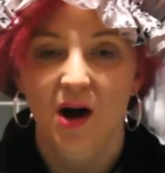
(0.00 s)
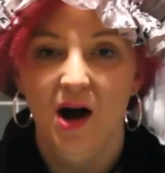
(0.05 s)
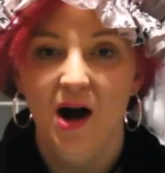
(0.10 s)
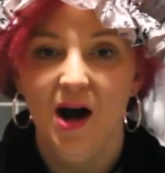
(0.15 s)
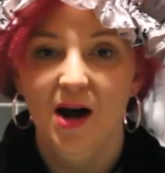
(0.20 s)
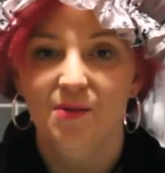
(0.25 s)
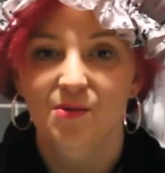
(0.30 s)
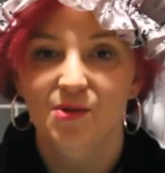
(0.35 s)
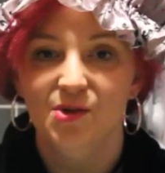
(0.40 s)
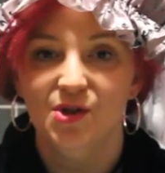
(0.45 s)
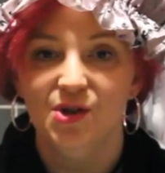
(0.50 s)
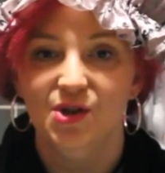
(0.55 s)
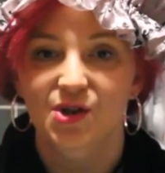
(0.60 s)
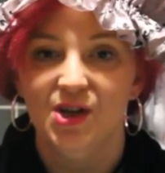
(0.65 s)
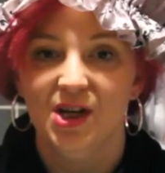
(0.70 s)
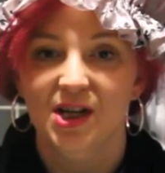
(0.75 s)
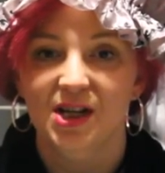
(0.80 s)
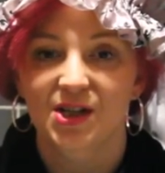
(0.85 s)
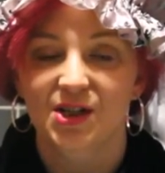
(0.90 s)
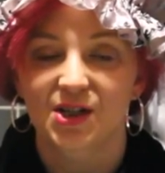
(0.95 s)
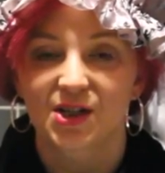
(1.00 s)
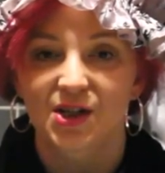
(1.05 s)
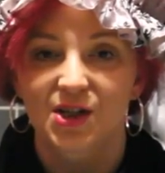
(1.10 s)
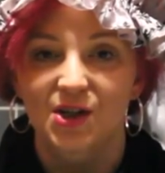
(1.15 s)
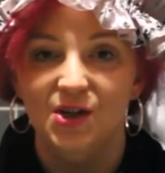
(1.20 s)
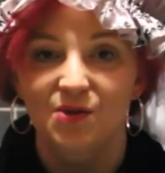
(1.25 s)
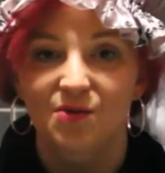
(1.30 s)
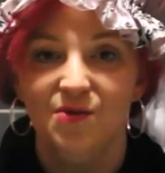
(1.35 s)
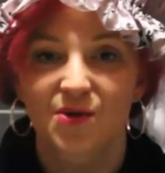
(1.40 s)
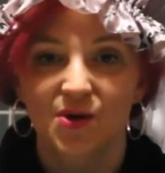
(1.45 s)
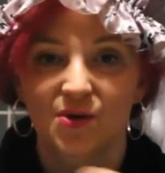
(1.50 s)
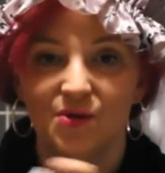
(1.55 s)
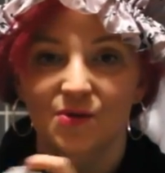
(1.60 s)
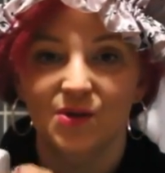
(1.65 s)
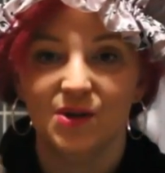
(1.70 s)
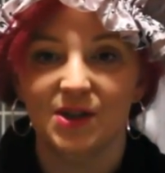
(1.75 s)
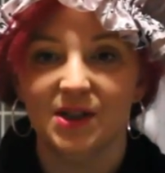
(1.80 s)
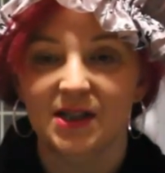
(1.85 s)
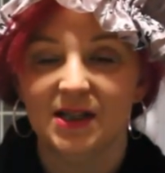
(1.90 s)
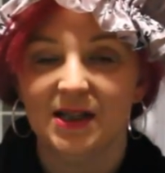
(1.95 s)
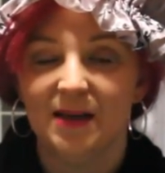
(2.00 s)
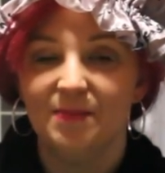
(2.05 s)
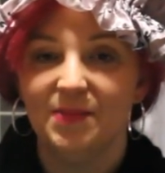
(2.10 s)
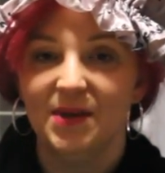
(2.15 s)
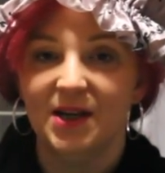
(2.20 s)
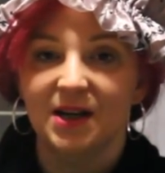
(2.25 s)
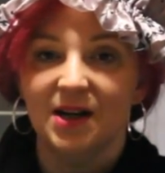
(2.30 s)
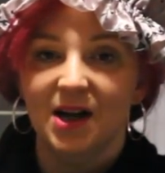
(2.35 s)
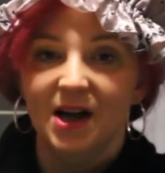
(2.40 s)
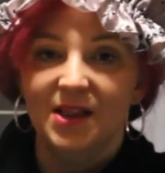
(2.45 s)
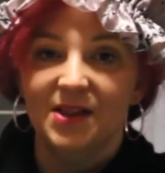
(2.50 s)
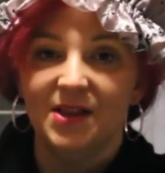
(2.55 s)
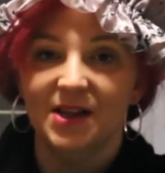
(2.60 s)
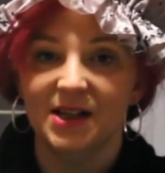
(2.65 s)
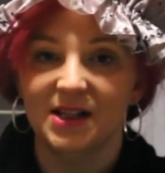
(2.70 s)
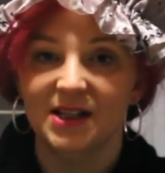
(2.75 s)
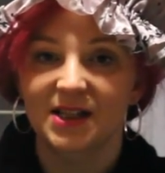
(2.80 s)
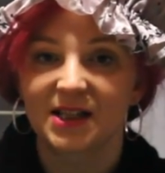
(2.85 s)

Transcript: I would suggest that you use something like this.